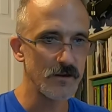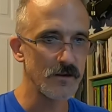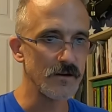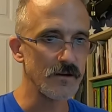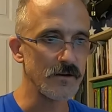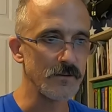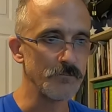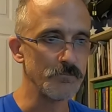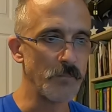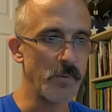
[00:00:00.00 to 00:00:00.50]

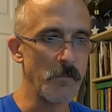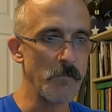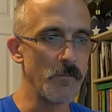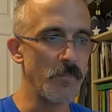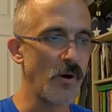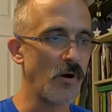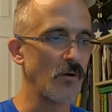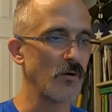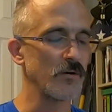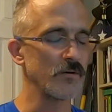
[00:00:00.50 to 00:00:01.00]
been
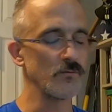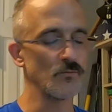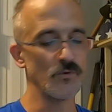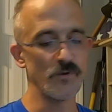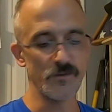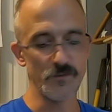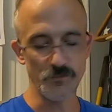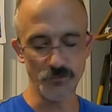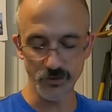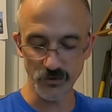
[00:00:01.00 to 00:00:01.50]
part
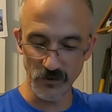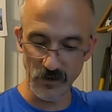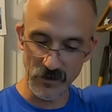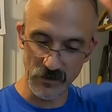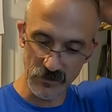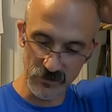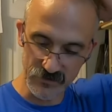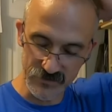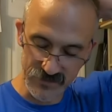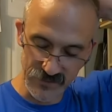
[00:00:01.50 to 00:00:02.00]
with
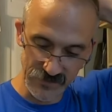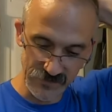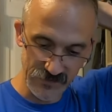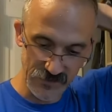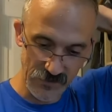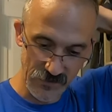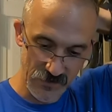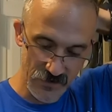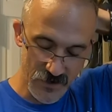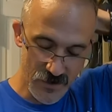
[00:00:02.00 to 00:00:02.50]
prayers
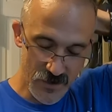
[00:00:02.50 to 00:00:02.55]
and